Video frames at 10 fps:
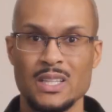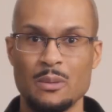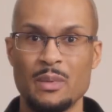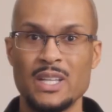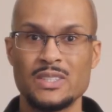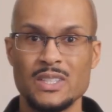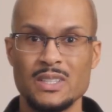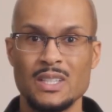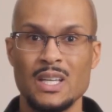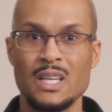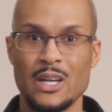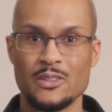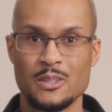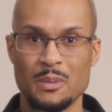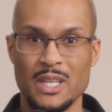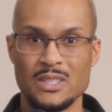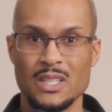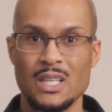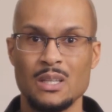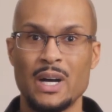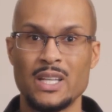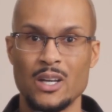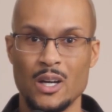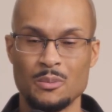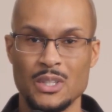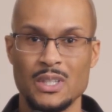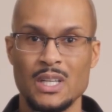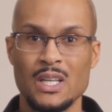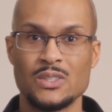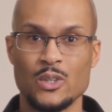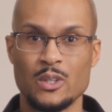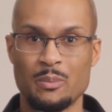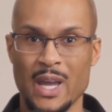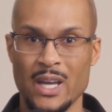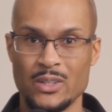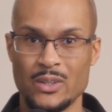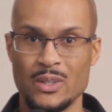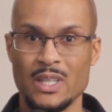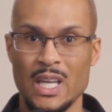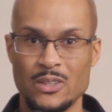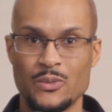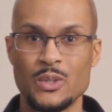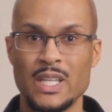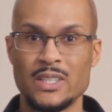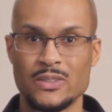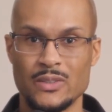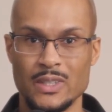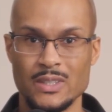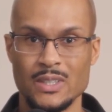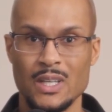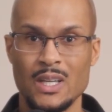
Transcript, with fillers: the medicine, aerospace, body armor, solar panel, and food industries.